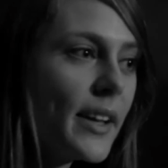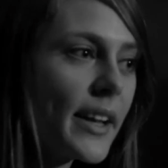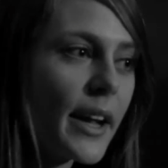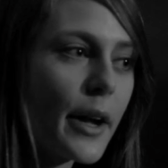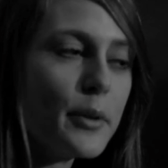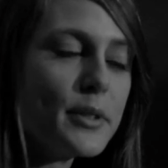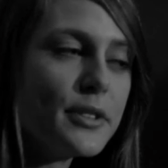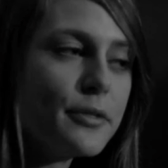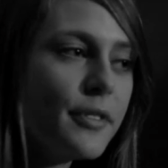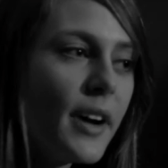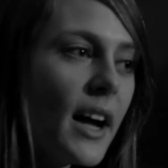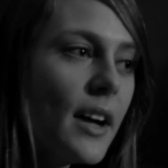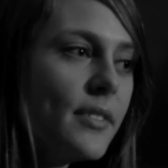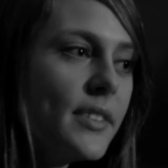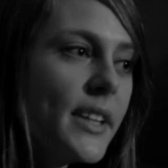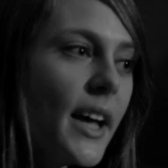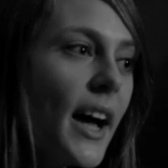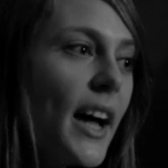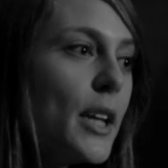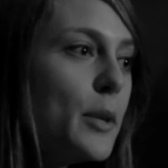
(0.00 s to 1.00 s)
Like I was
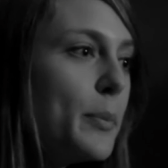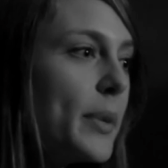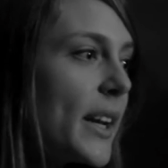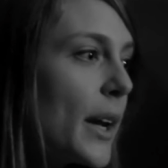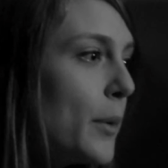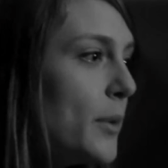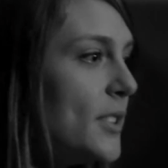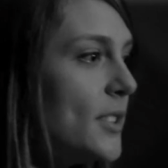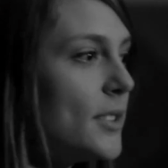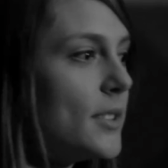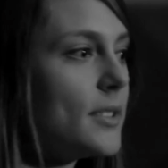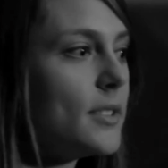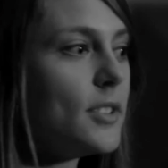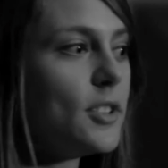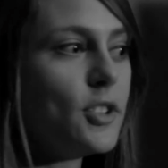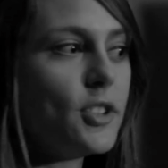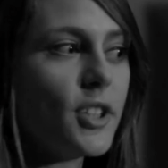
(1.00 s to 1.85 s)
5'9", but I was